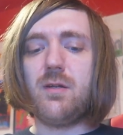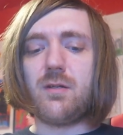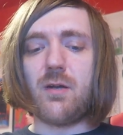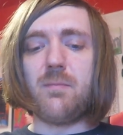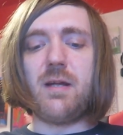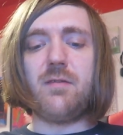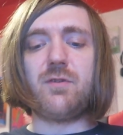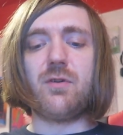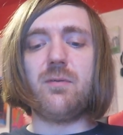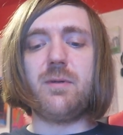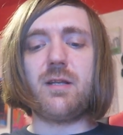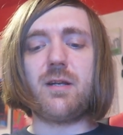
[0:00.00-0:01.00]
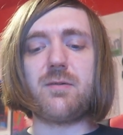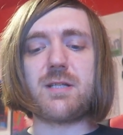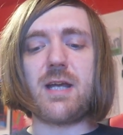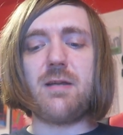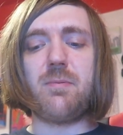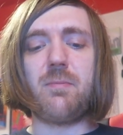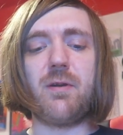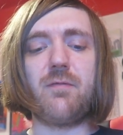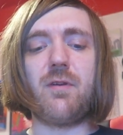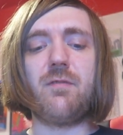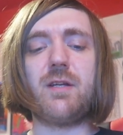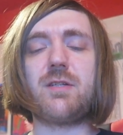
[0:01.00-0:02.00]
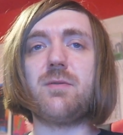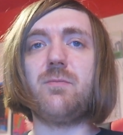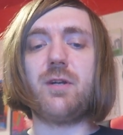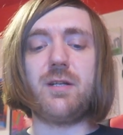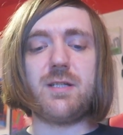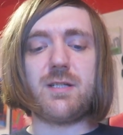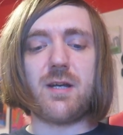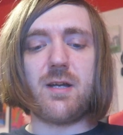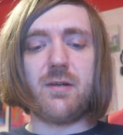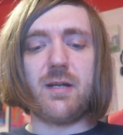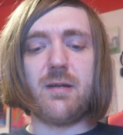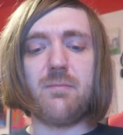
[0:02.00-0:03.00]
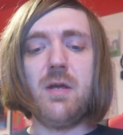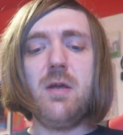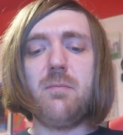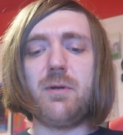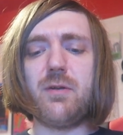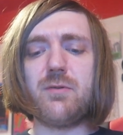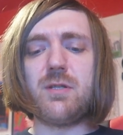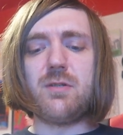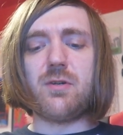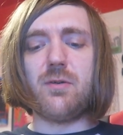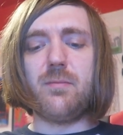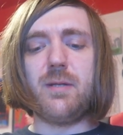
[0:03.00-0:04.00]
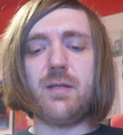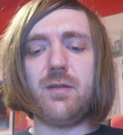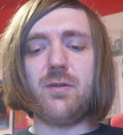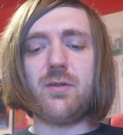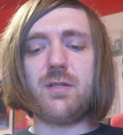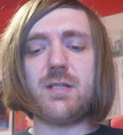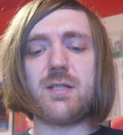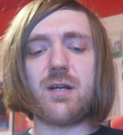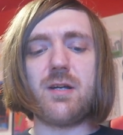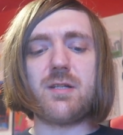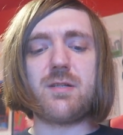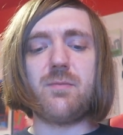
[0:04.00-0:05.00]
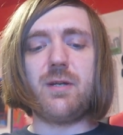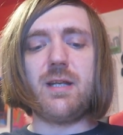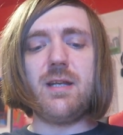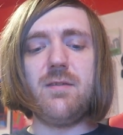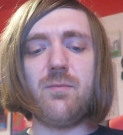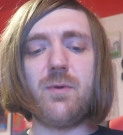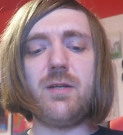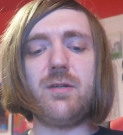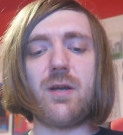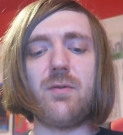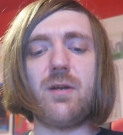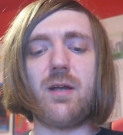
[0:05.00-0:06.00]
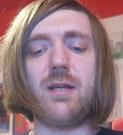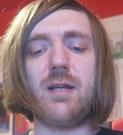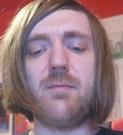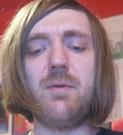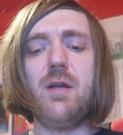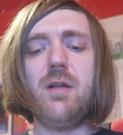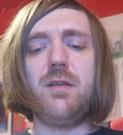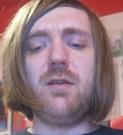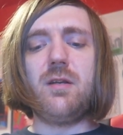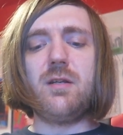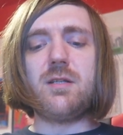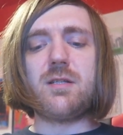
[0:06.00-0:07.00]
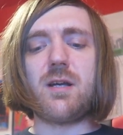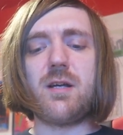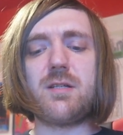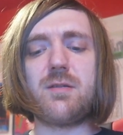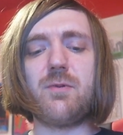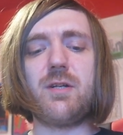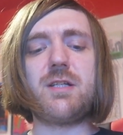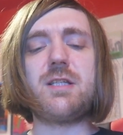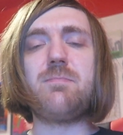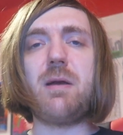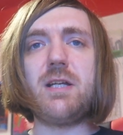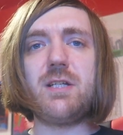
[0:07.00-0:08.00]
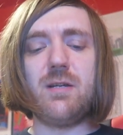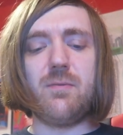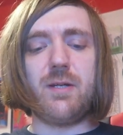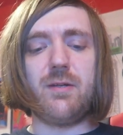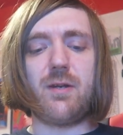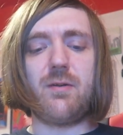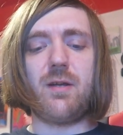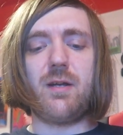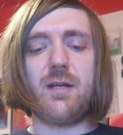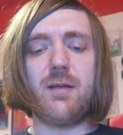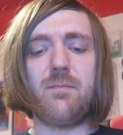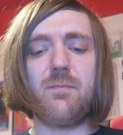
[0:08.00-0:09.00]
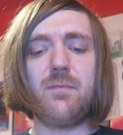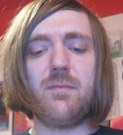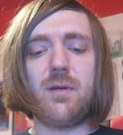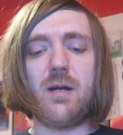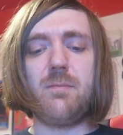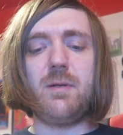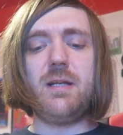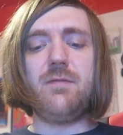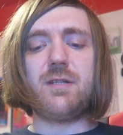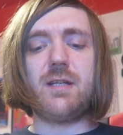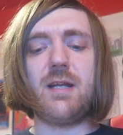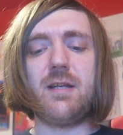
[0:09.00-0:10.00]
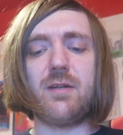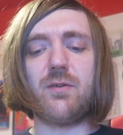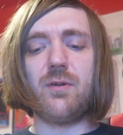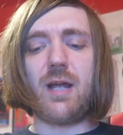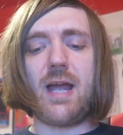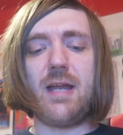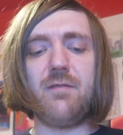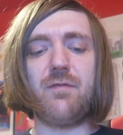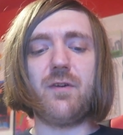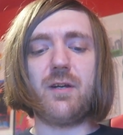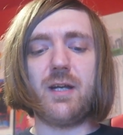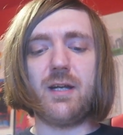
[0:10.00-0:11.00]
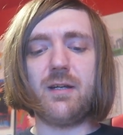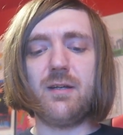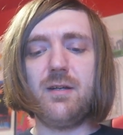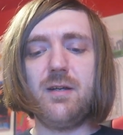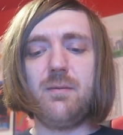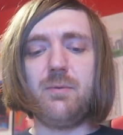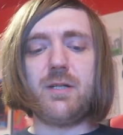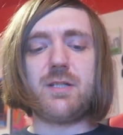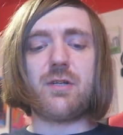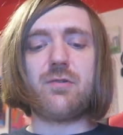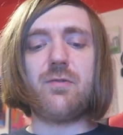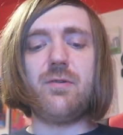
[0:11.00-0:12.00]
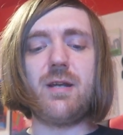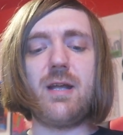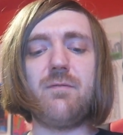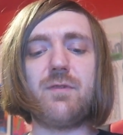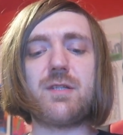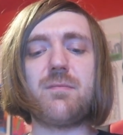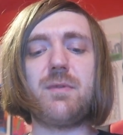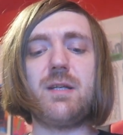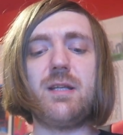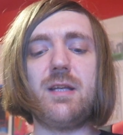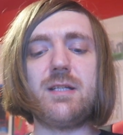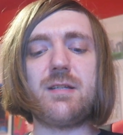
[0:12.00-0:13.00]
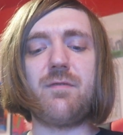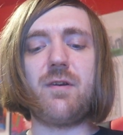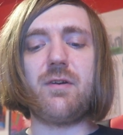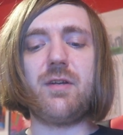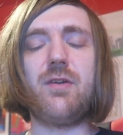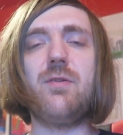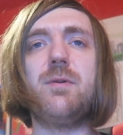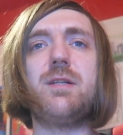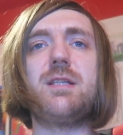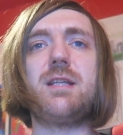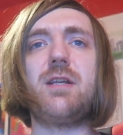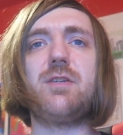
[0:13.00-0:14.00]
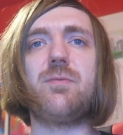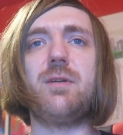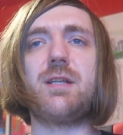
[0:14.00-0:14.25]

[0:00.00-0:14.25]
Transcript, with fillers: Don may have taught me that I was capable of loving someone and desiring him, but he also taught me that you could desire someone even when you don't like him, that you can desire someone especially when you don't like him. I believe today they call it hate fucking, but it's a crude name for something that is a very human sensual